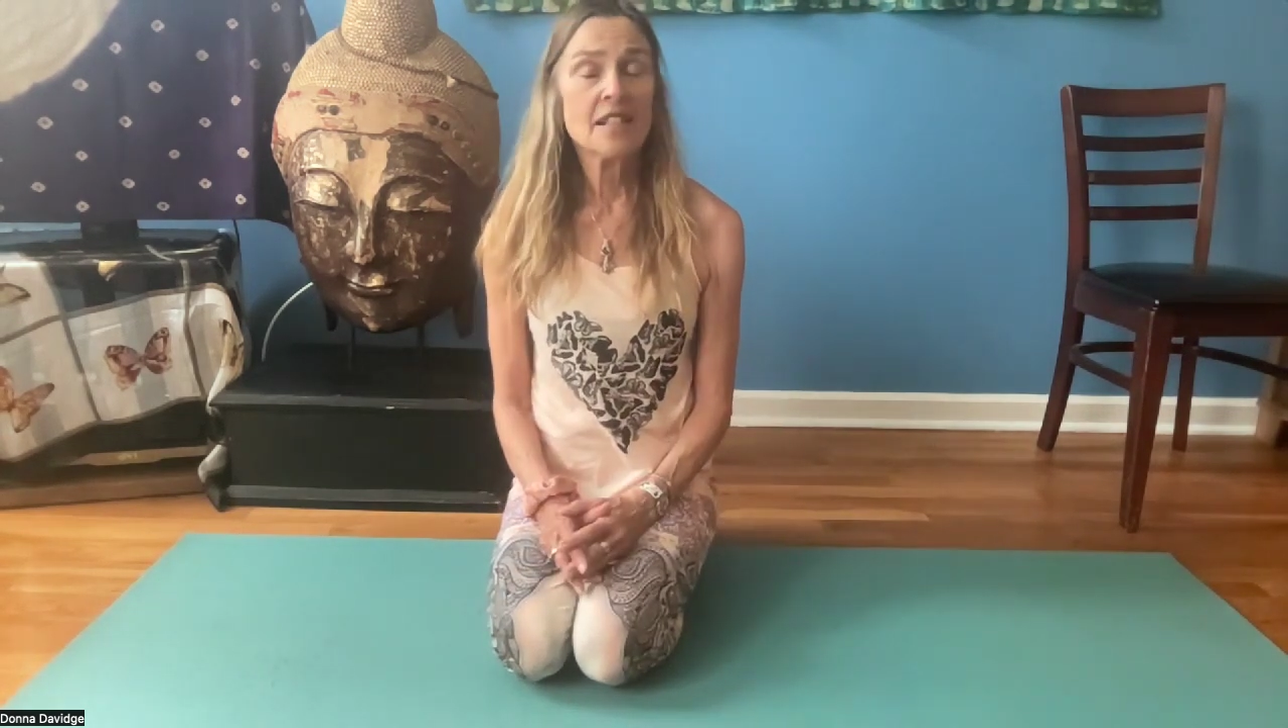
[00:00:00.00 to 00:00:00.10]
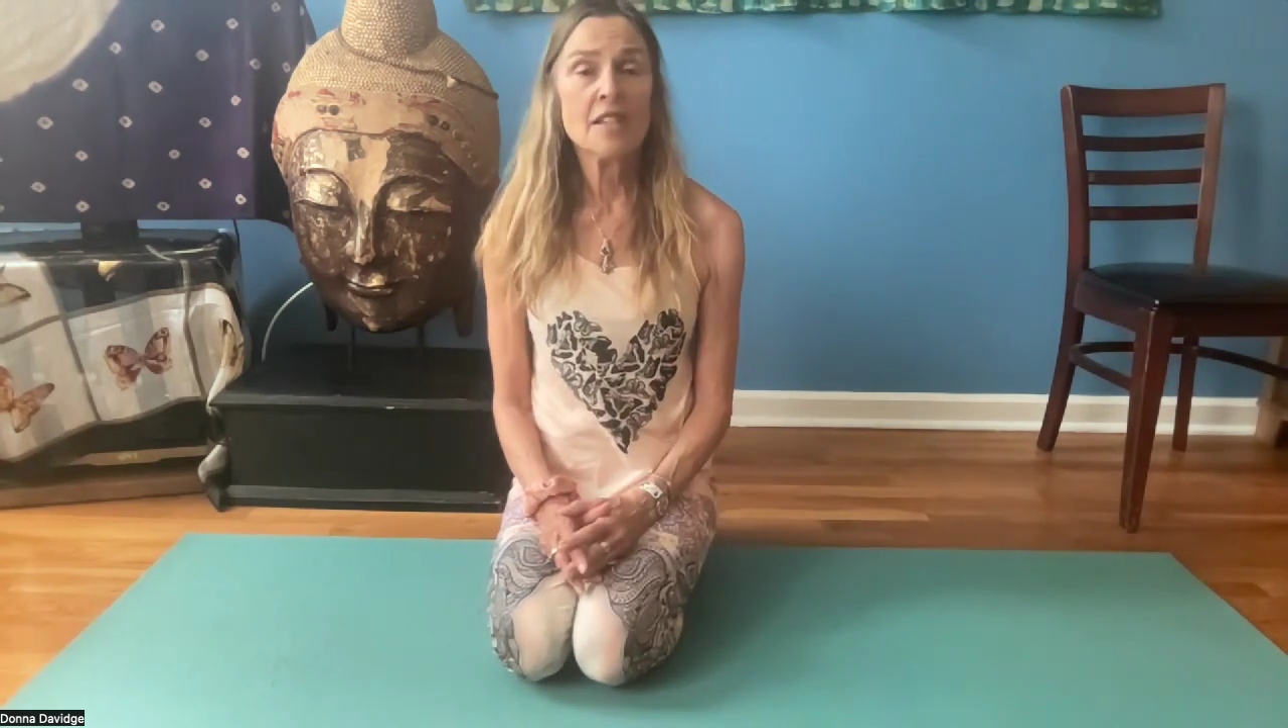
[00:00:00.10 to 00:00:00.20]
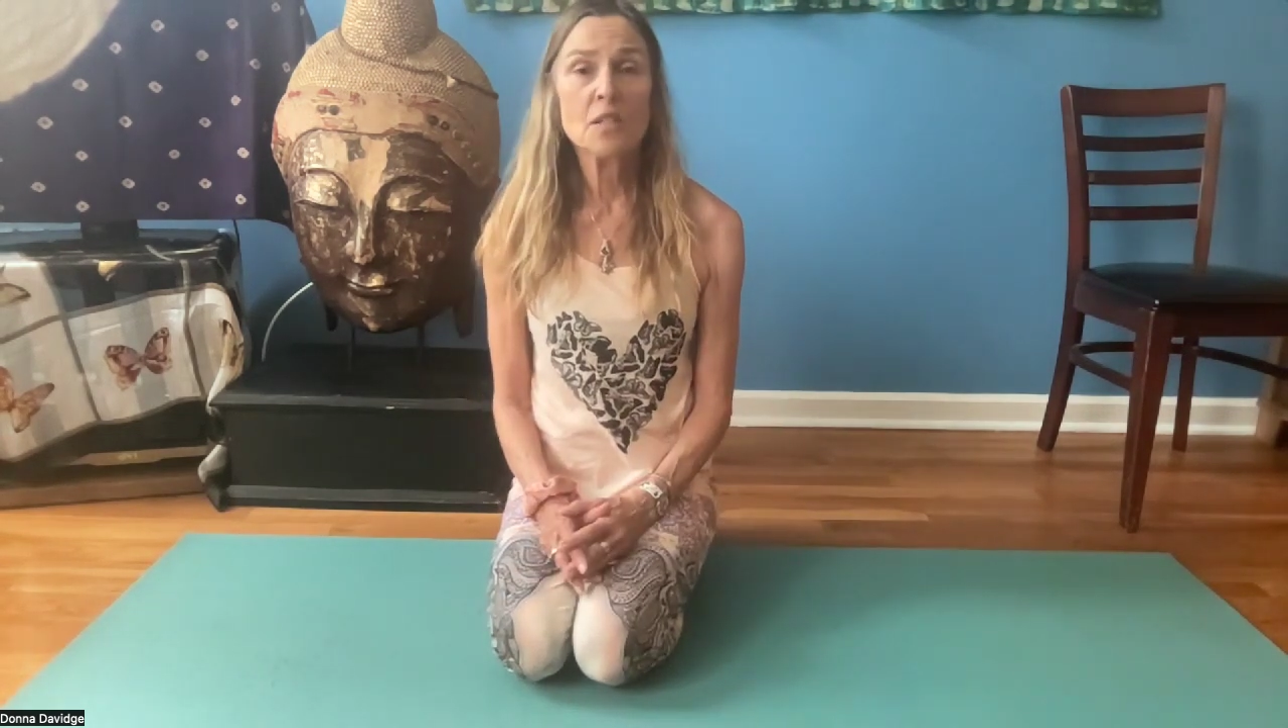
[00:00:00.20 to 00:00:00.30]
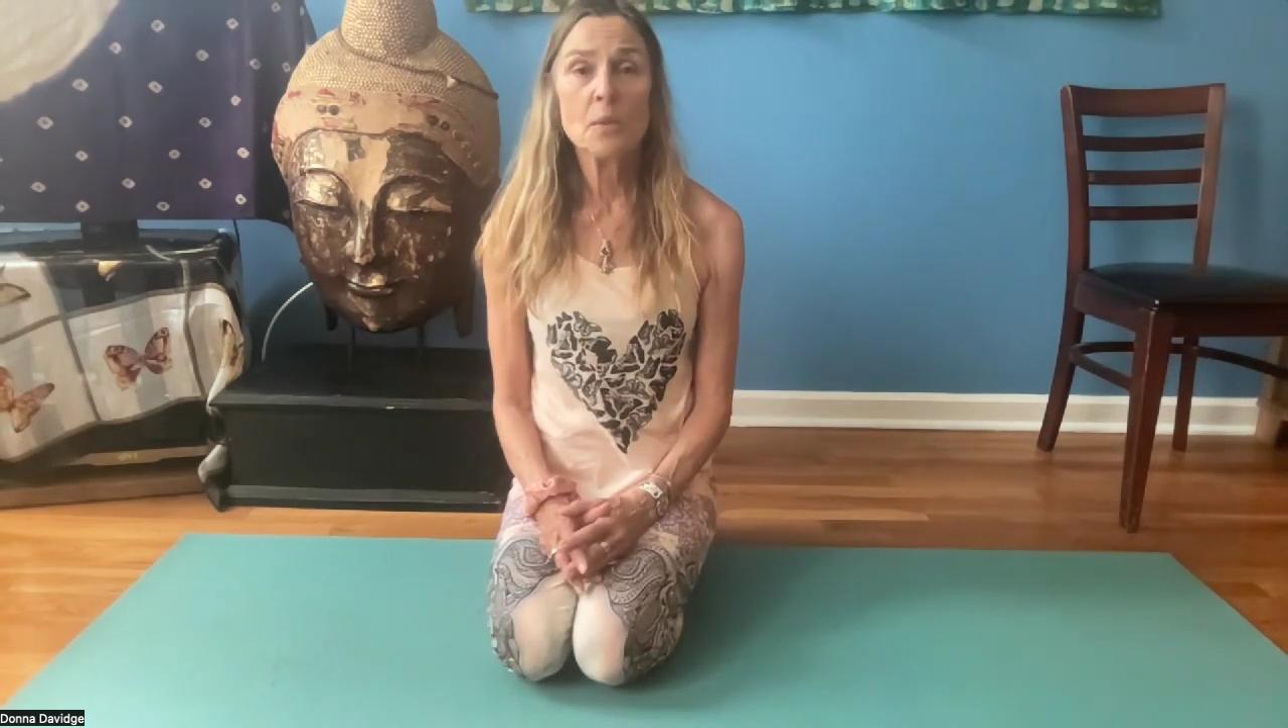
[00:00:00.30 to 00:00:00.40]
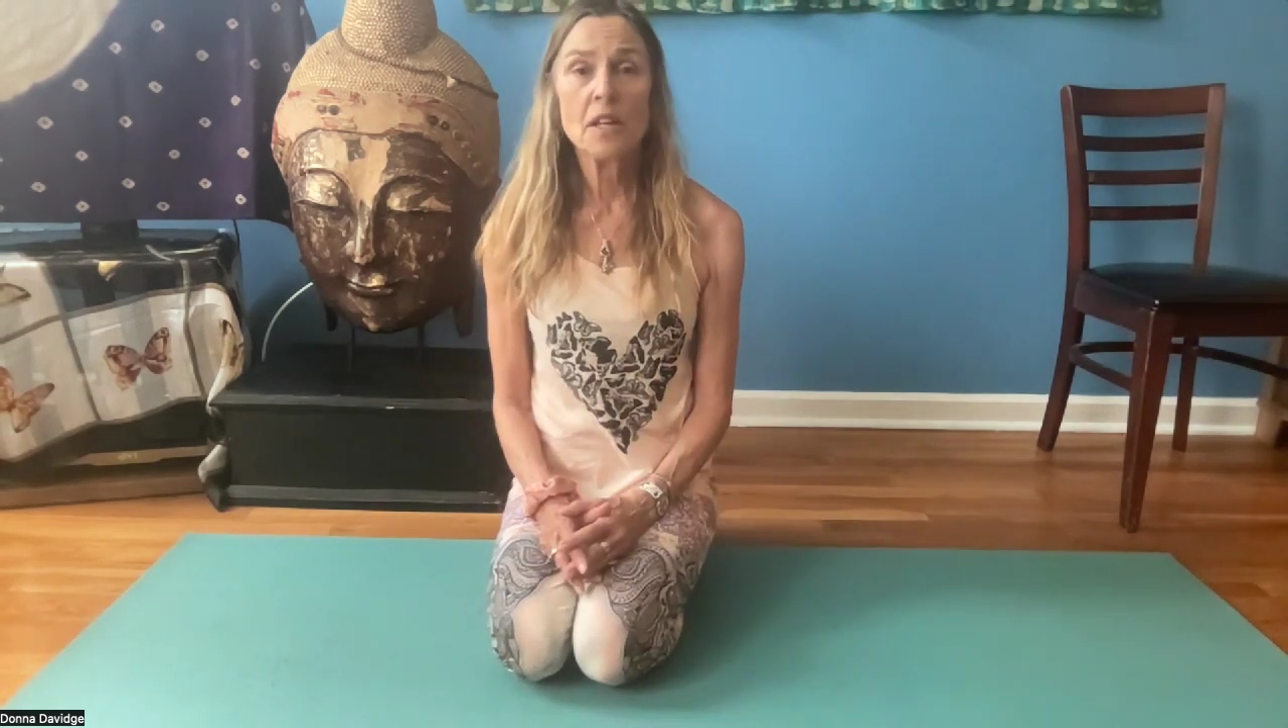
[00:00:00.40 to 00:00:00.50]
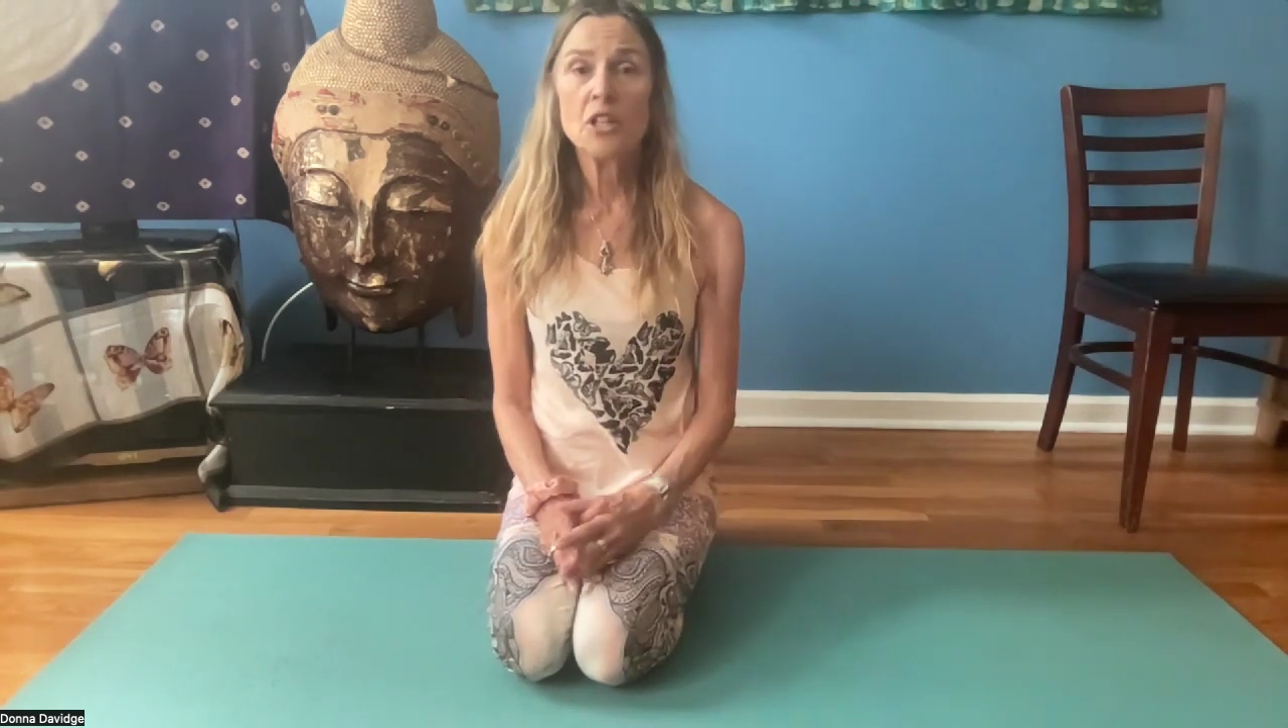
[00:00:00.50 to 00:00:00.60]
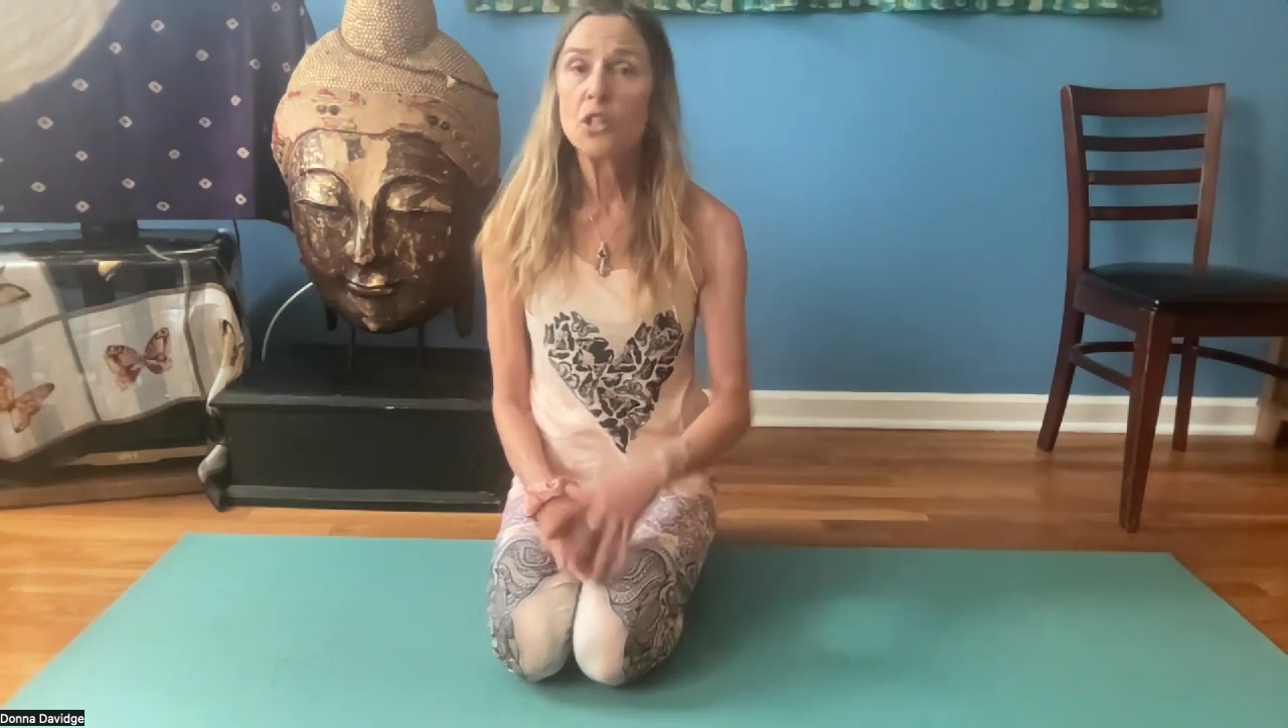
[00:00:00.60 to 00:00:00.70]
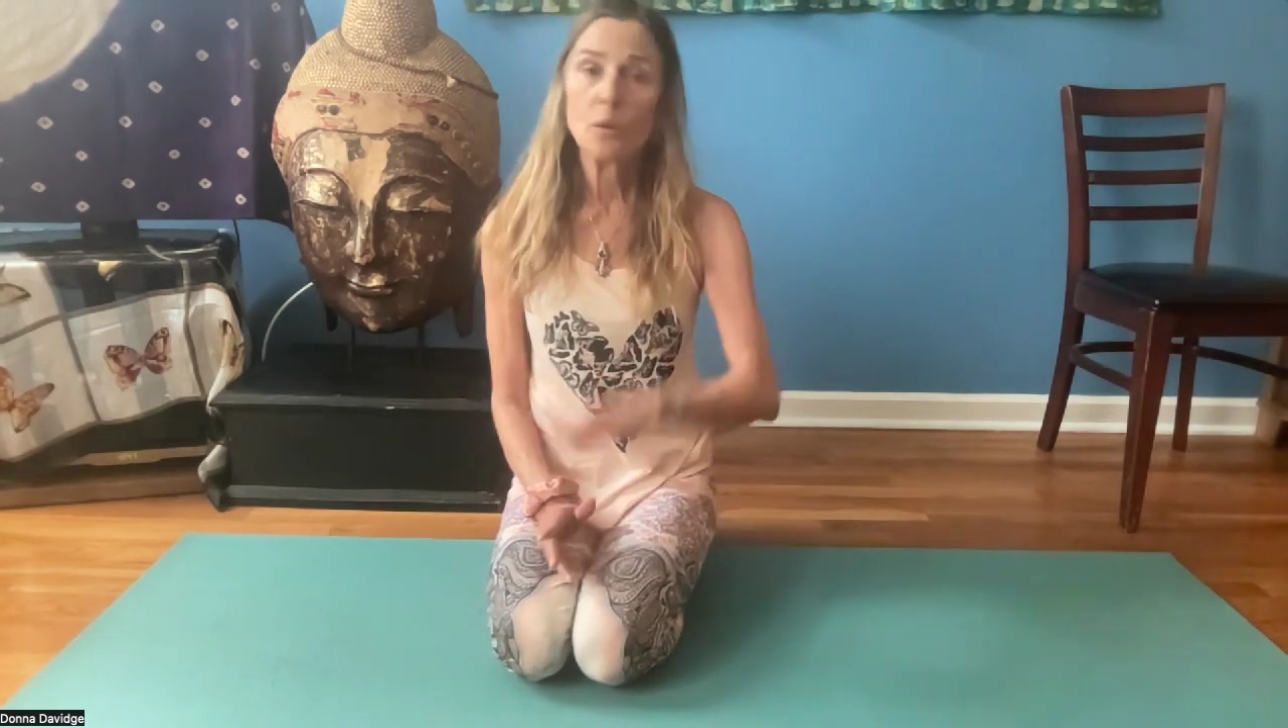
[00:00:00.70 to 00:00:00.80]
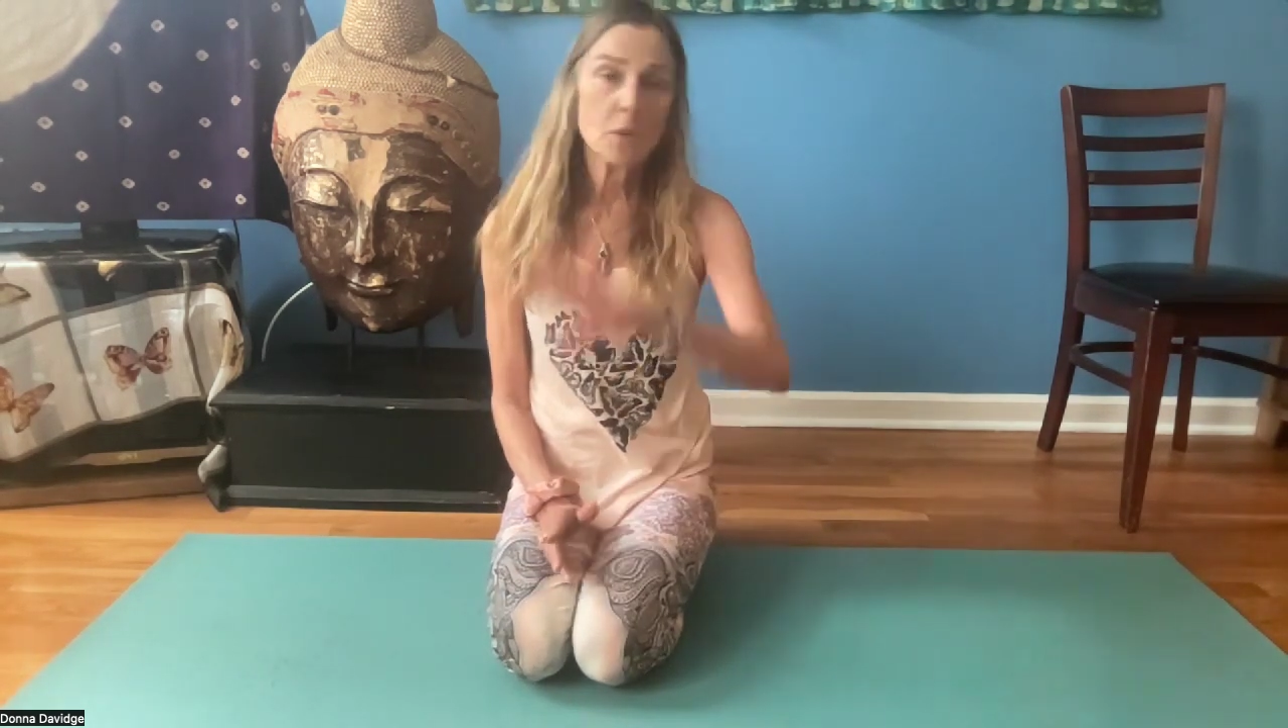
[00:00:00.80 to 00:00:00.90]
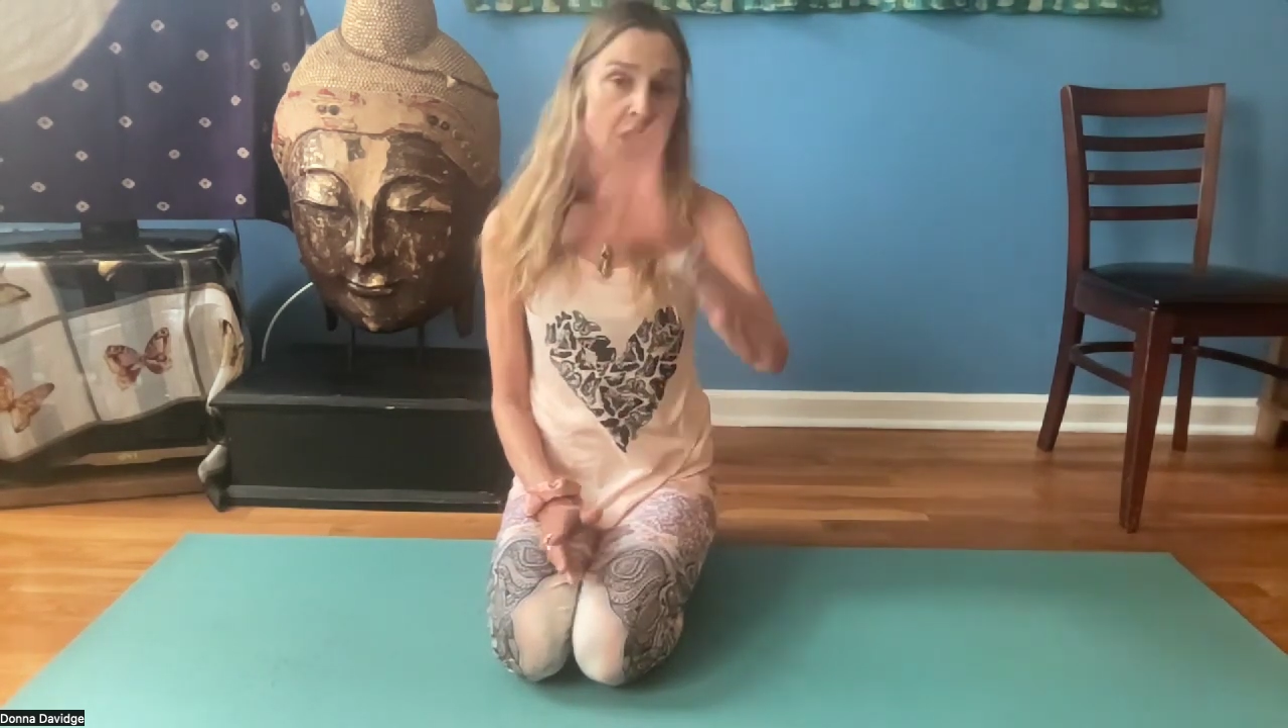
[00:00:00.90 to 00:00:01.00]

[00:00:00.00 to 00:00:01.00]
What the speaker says: easy way to do it,